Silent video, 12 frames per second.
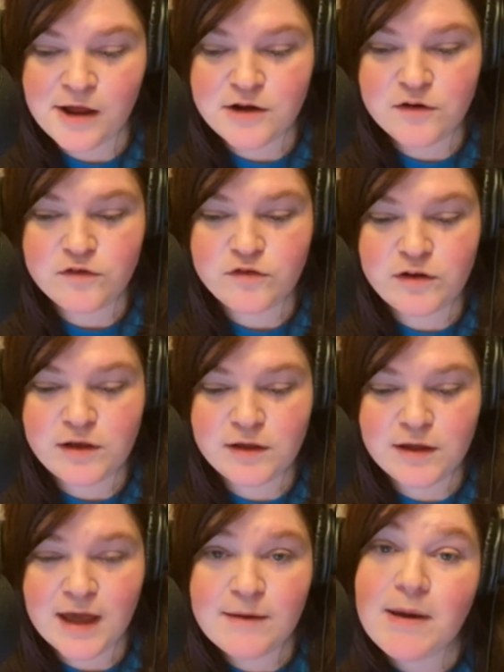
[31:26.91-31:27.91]
she
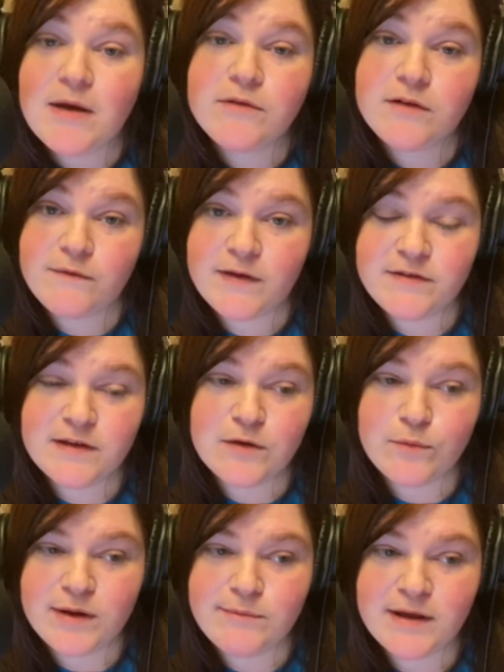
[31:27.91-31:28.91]
came out to visit
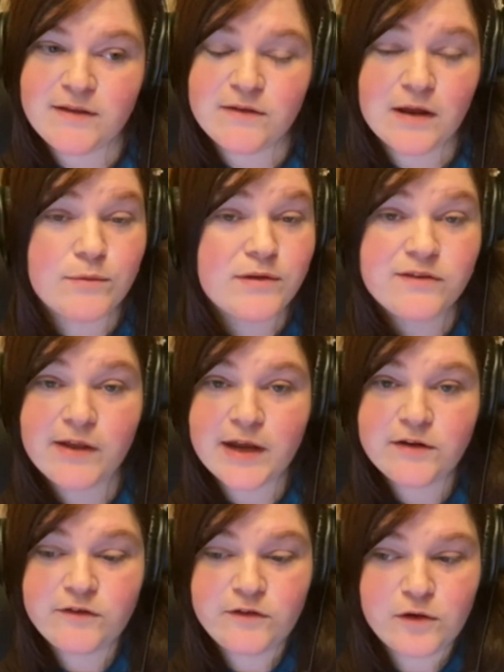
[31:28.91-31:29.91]
when my son was like
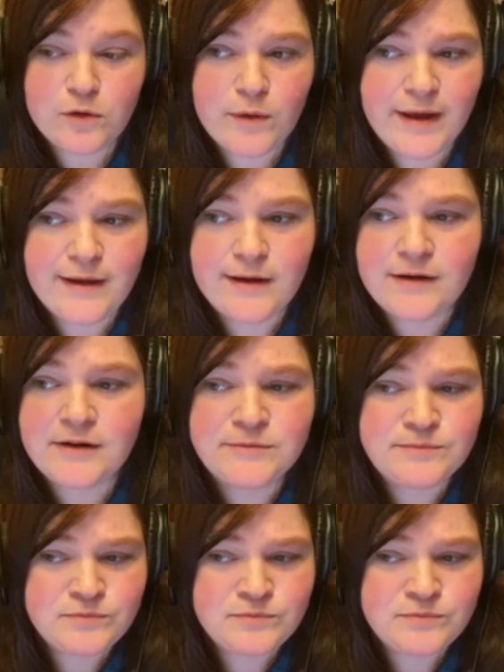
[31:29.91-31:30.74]
2, and